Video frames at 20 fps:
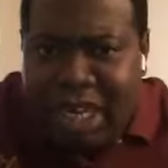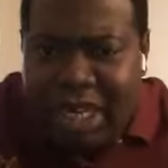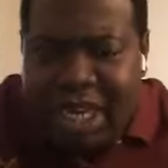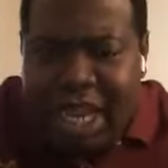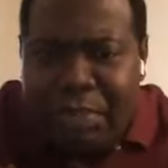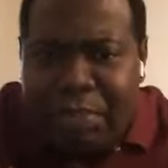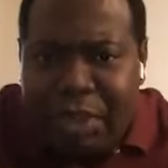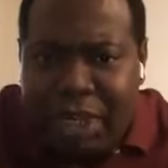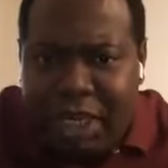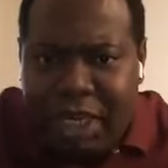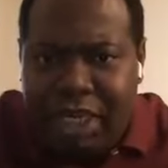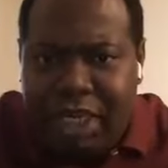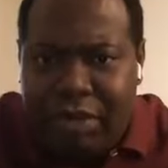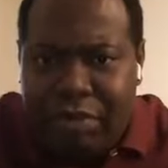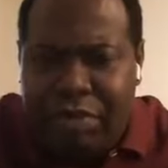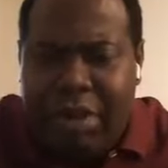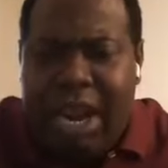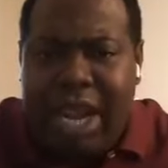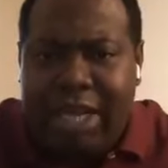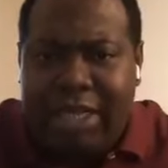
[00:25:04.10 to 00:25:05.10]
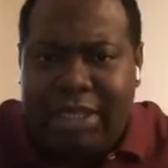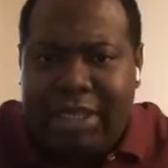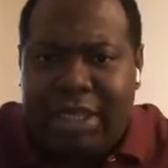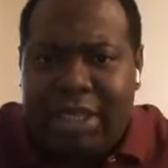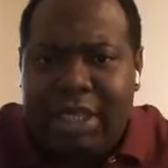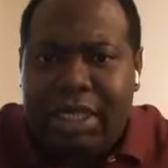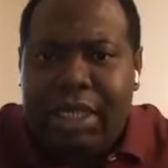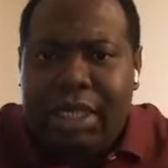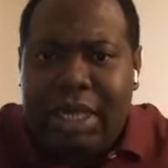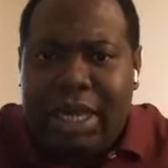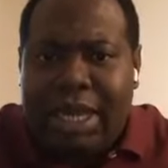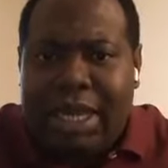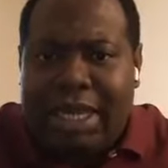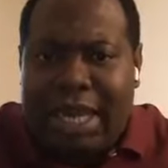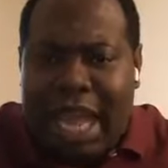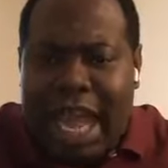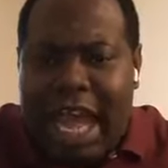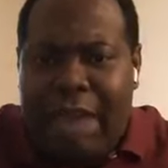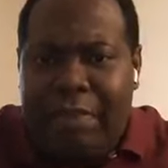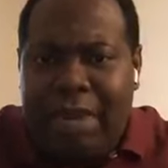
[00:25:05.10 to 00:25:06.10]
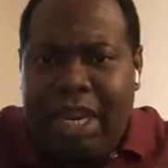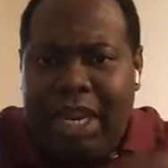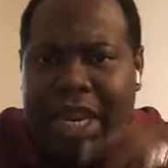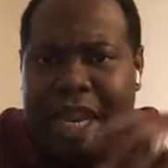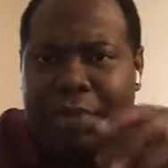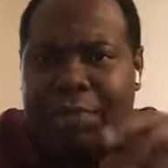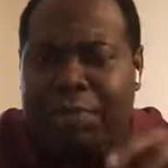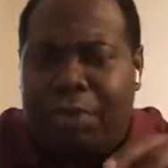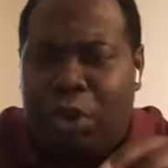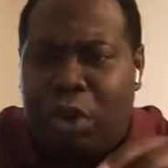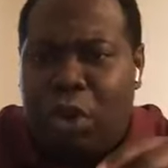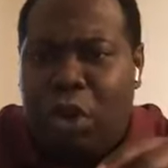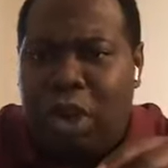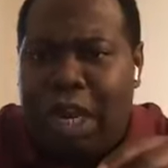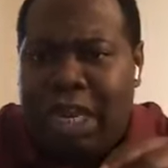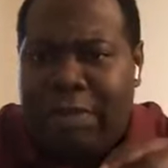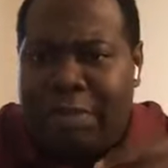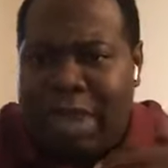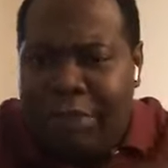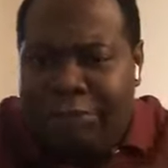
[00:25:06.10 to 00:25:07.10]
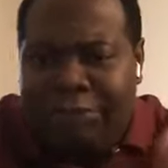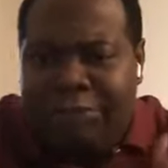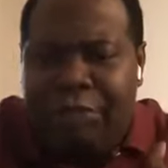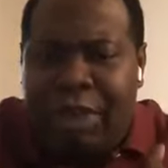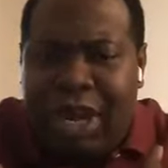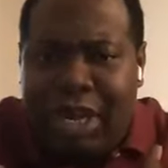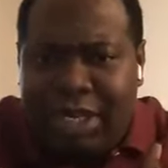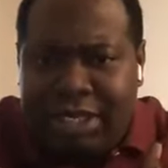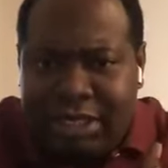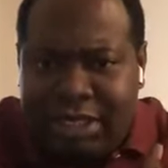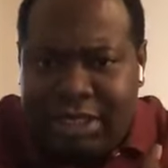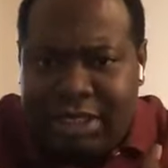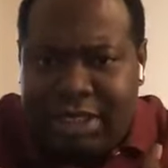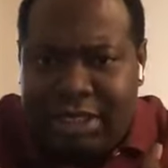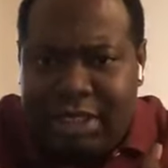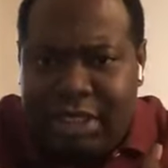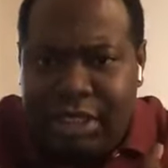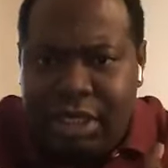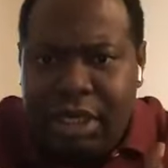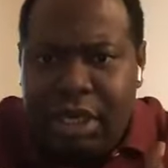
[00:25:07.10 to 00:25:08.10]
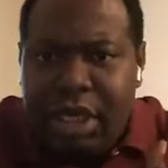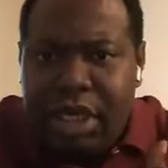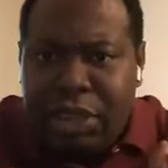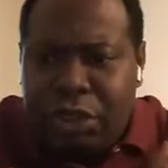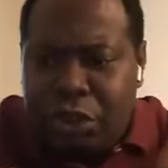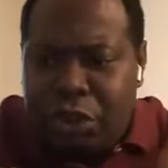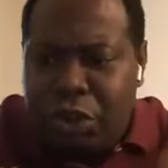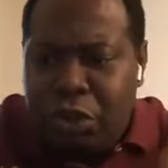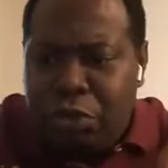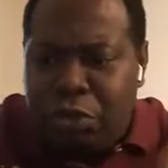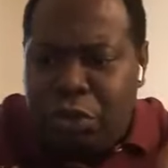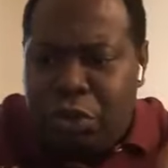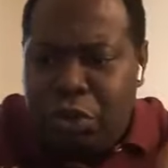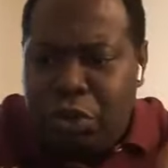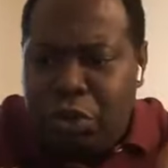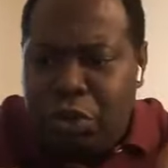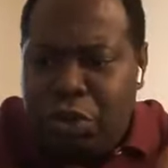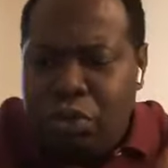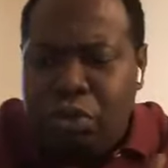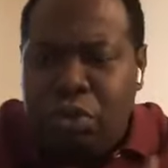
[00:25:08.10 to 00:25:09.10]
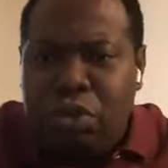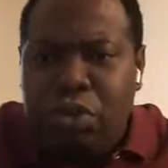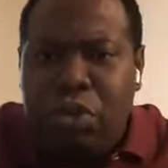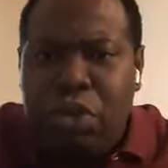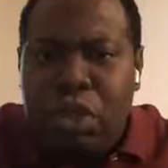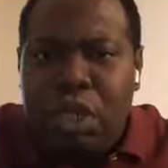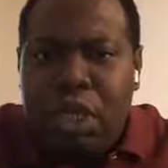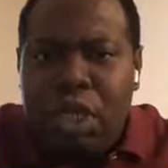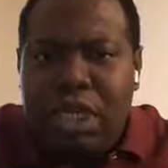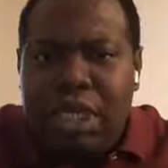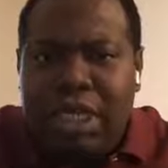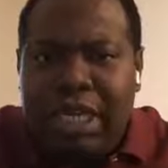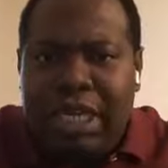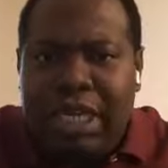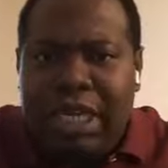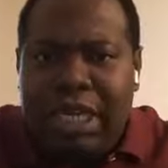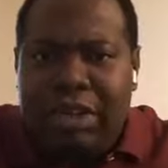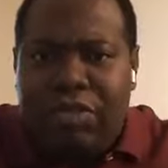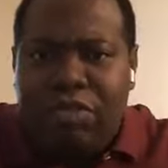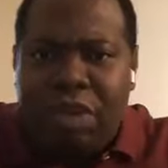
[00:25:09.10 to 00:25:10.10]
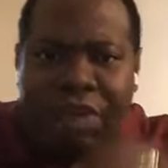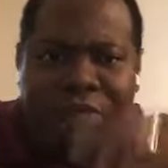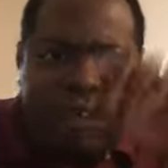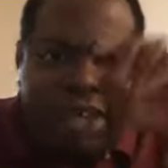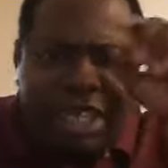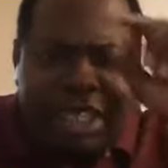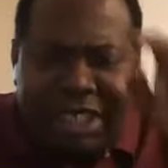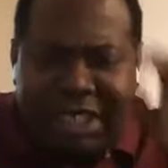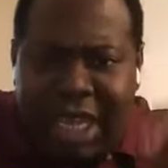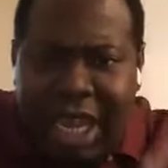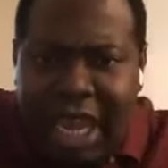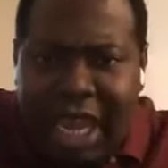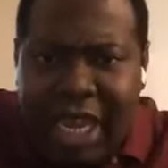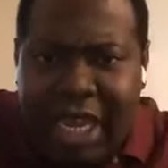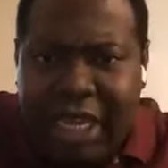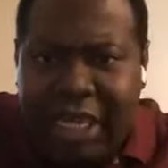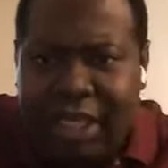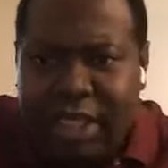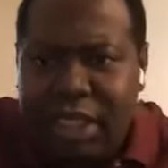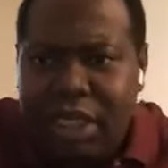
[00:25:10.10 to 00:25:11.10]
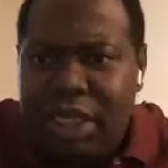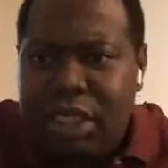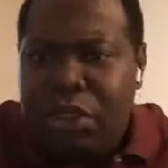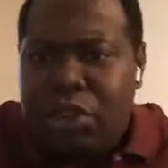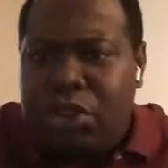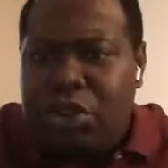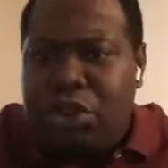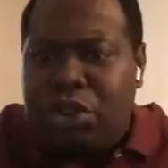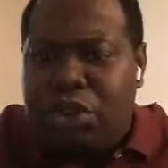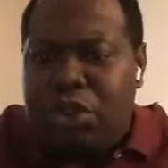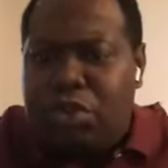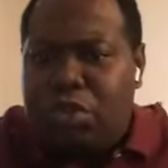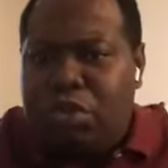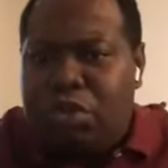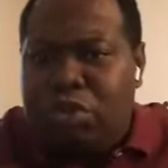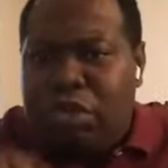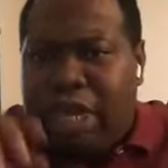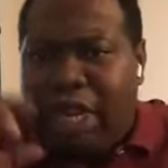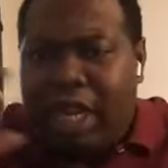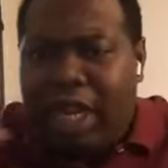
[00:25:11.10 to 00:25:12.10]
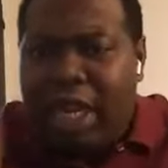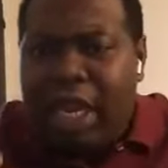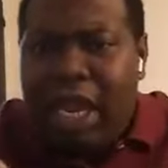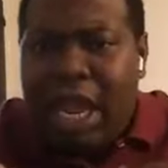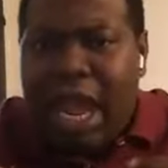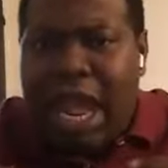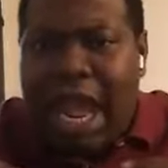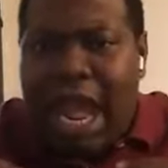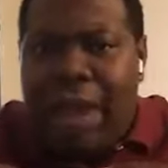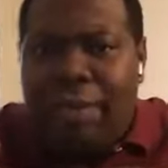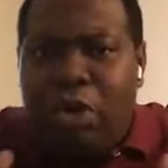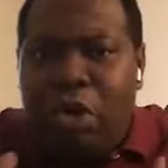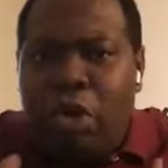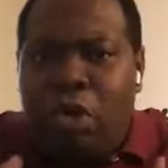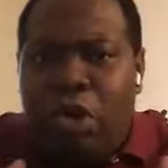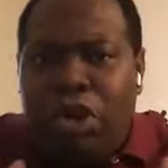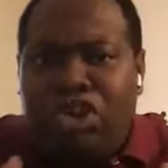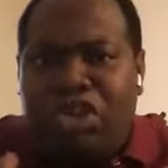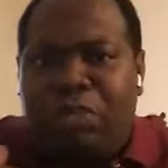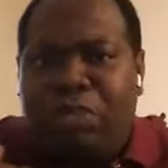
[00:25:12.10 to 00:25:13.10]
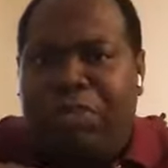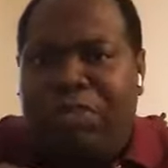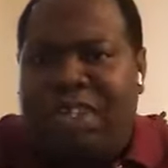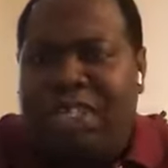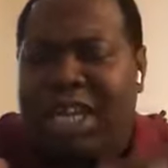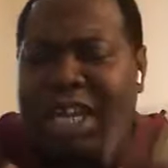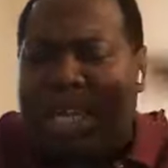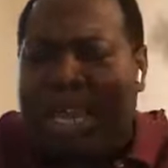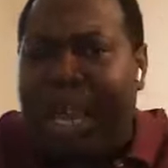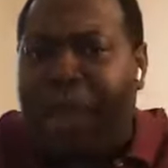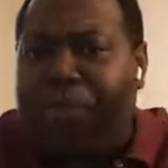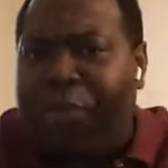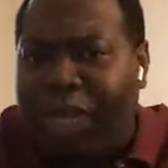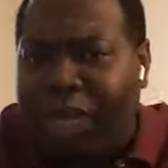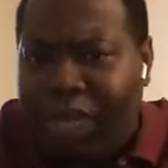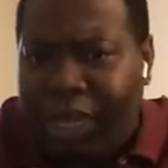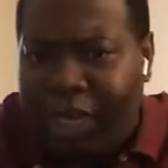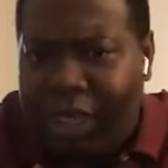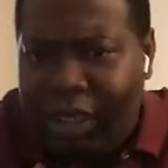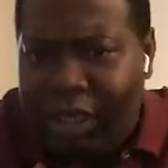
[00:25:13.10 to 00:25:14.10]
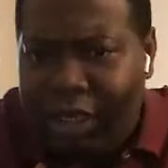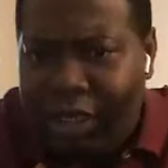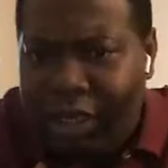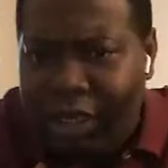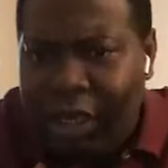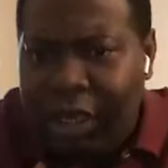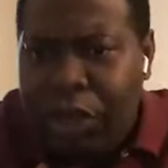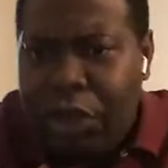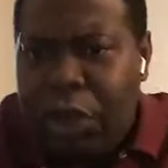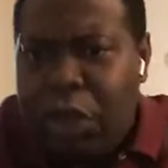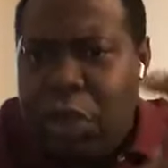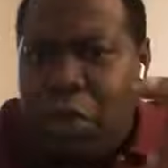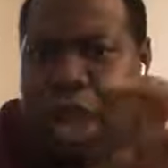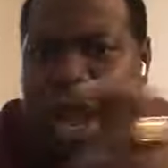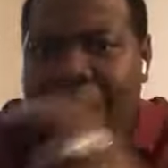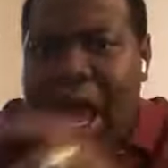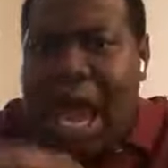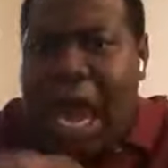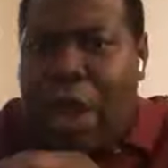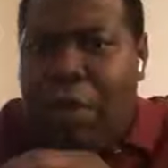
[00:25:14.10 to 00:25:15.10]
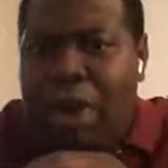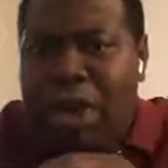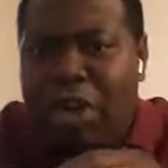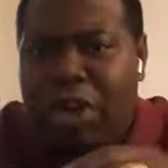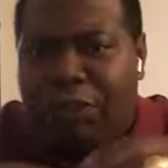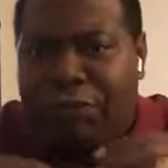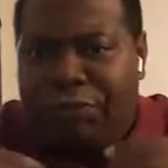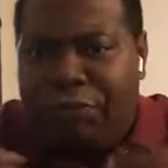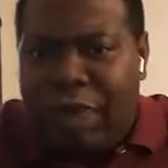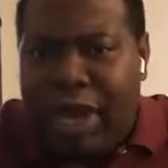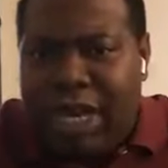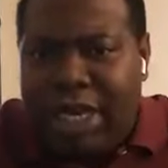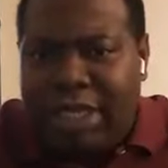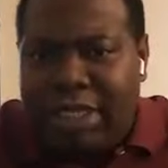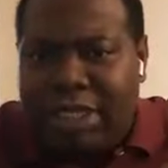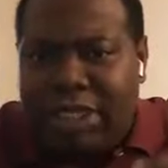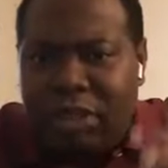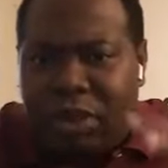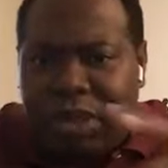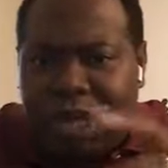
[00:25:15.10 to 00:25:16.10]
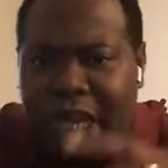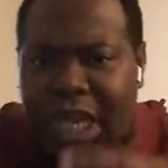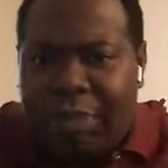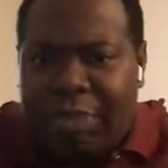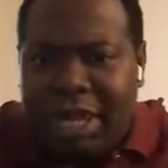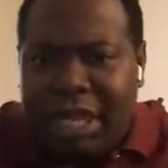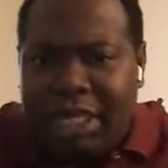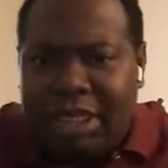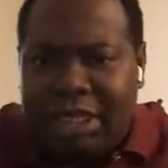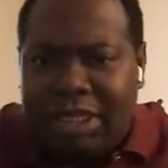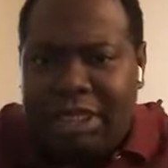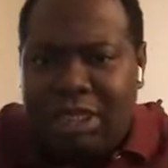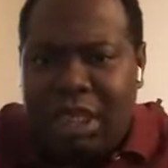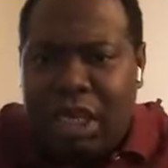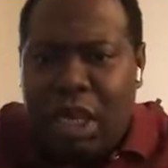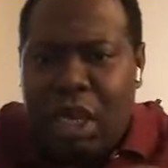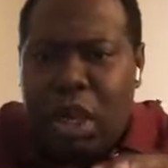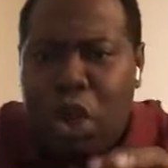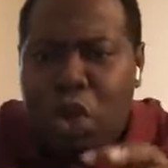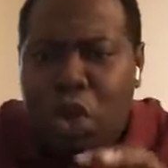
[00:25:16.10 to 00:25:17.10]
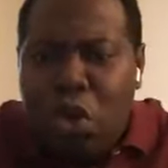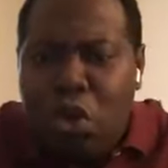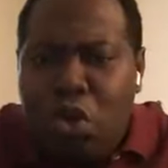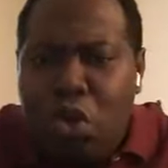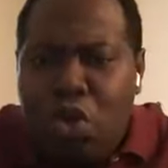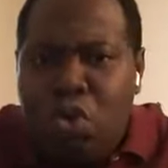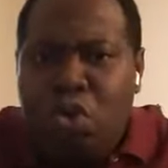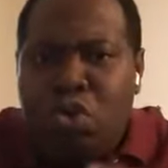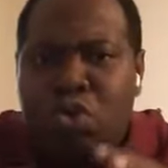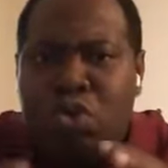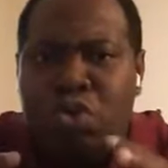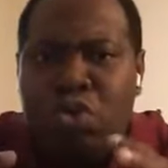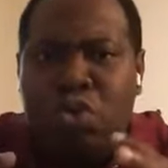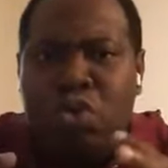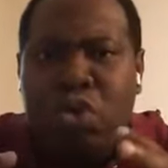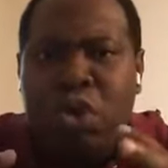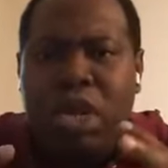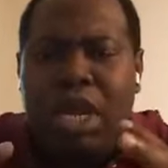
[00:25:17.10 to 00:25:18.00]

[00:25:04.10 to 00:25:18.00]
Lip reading: company, right? And I may employ my friends to do the graphic design, to do the, I'm not going to a professional company. You are hiring your friends, your neighbors who